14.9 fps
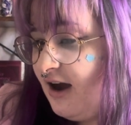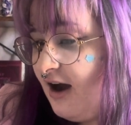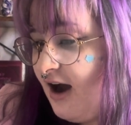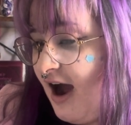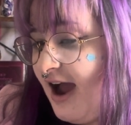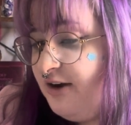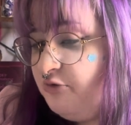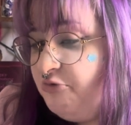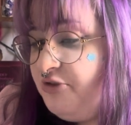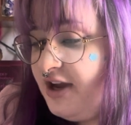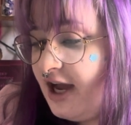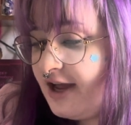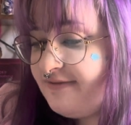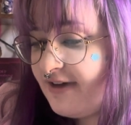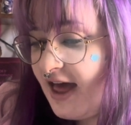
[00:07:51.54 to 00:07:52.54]
I don't
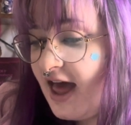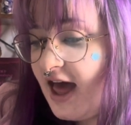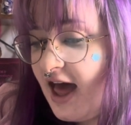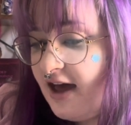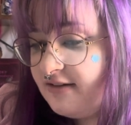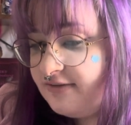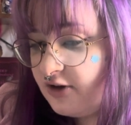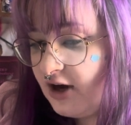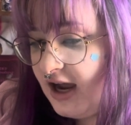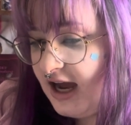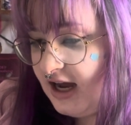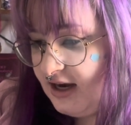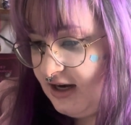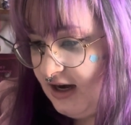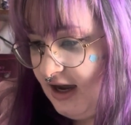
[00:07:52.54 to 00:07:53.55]
think I've ever
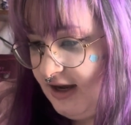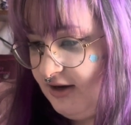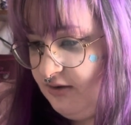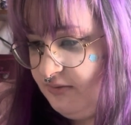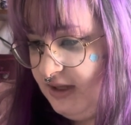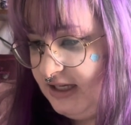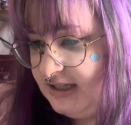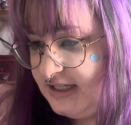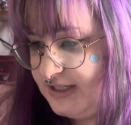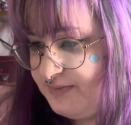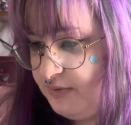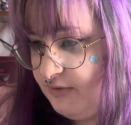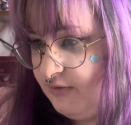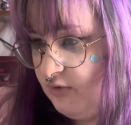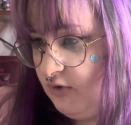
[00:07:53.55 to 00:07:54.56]
had an item like this
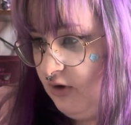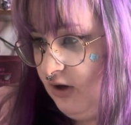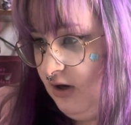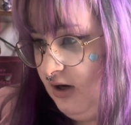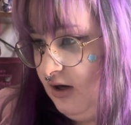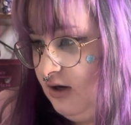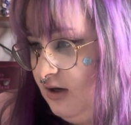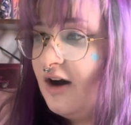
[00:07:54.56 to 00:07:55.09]
before.